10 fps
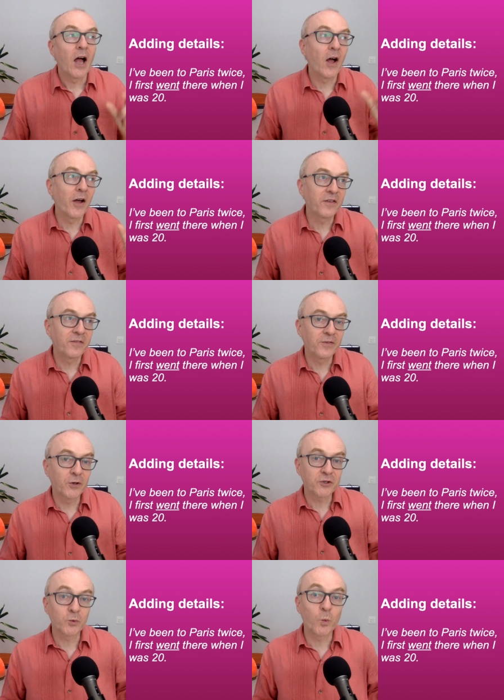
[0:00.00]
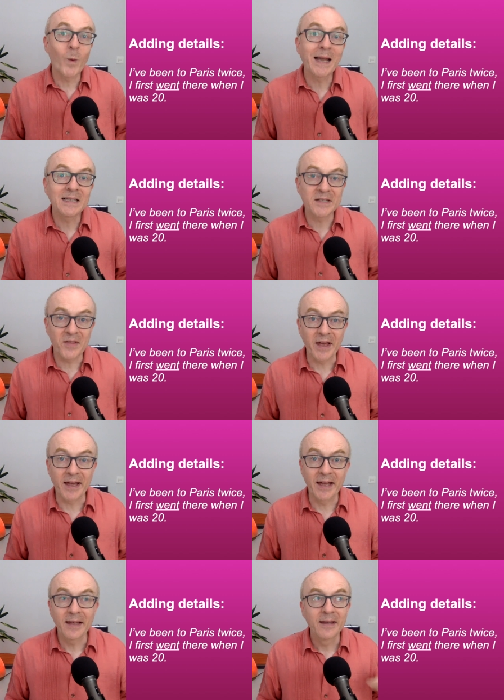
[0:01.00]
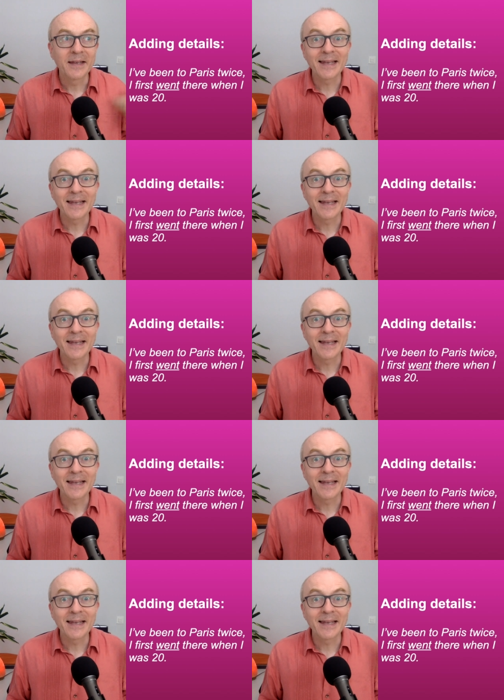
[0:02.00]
I first went there,